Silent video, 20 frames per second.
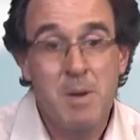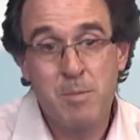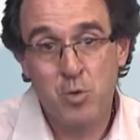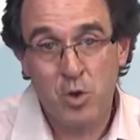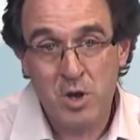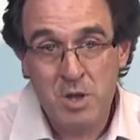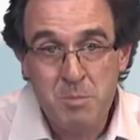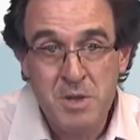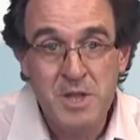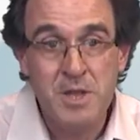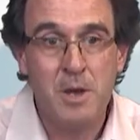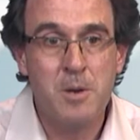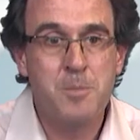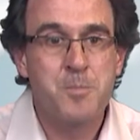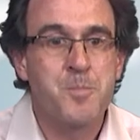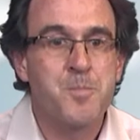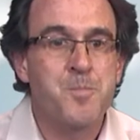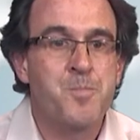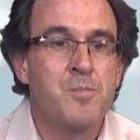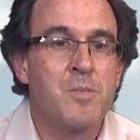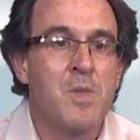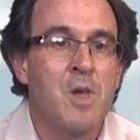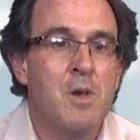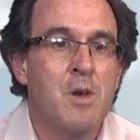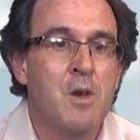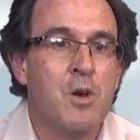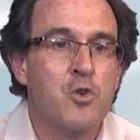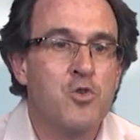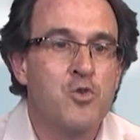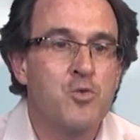This can be done
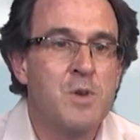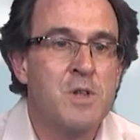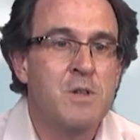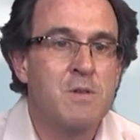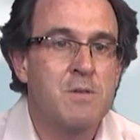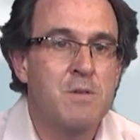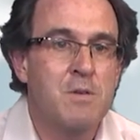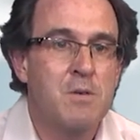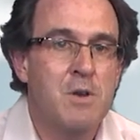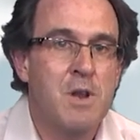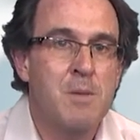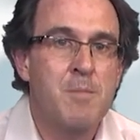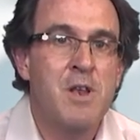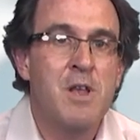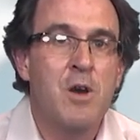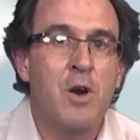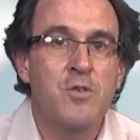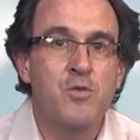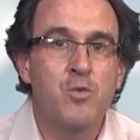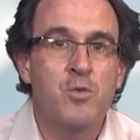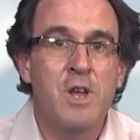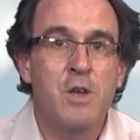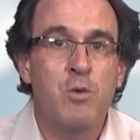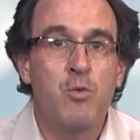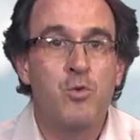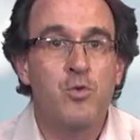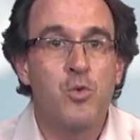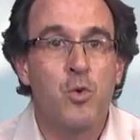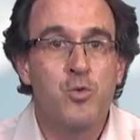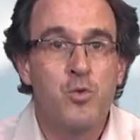in
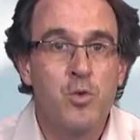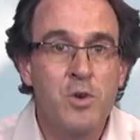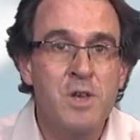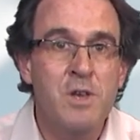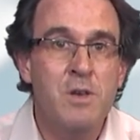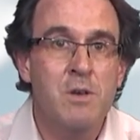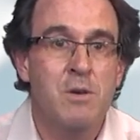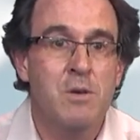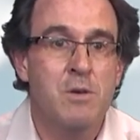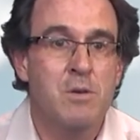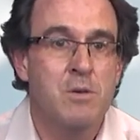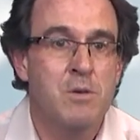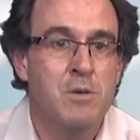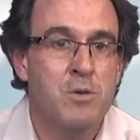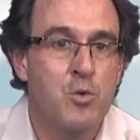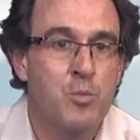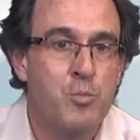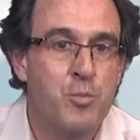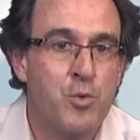methane